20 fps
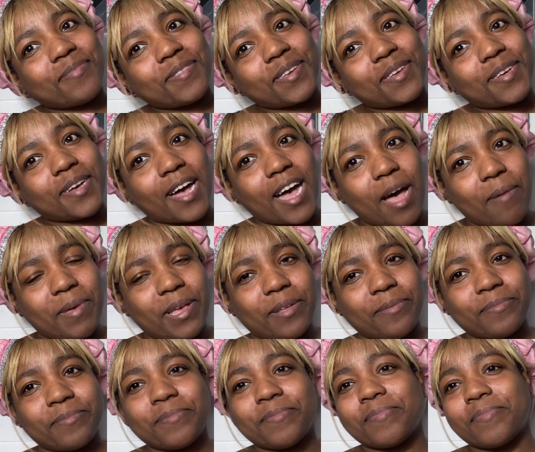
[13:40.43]

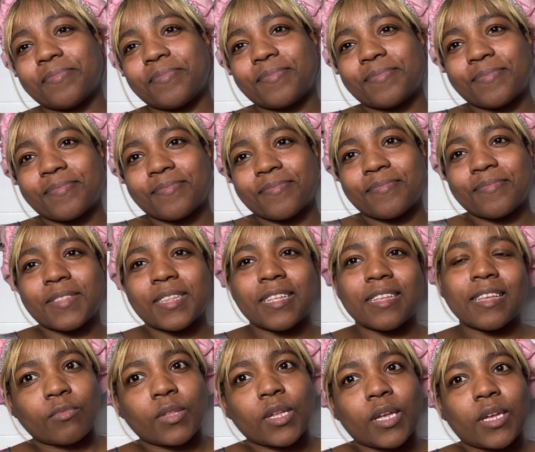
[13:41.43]
comment,
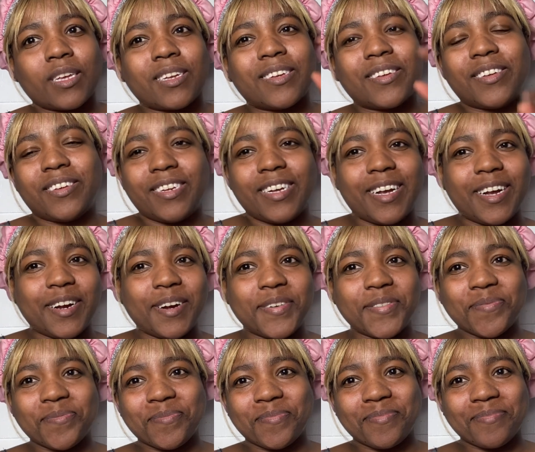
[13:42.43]
share,
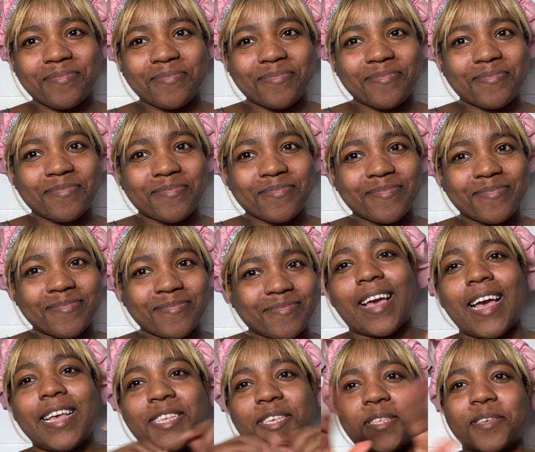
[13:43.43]

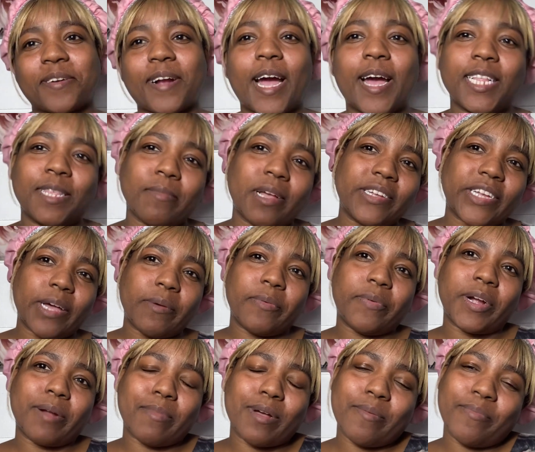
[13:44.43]
and subscribe to my channel. Be
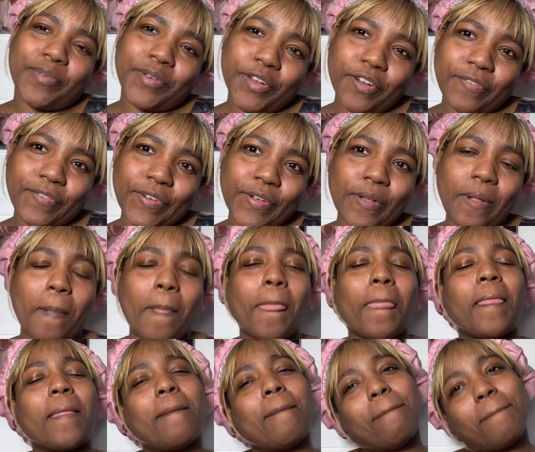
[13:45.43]
part of my beautiful
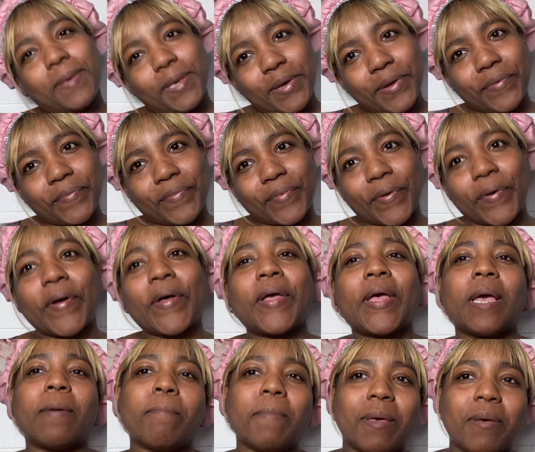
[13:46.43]

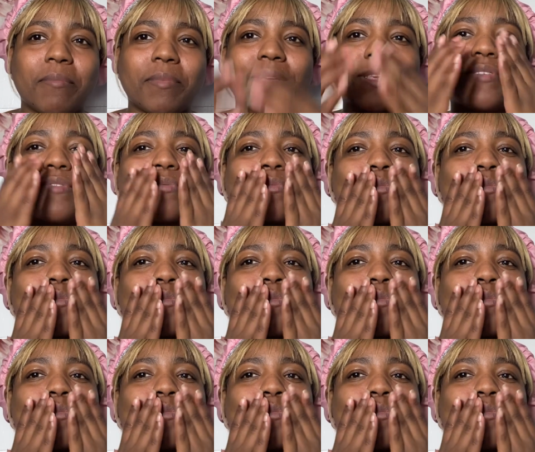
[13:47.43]
babies.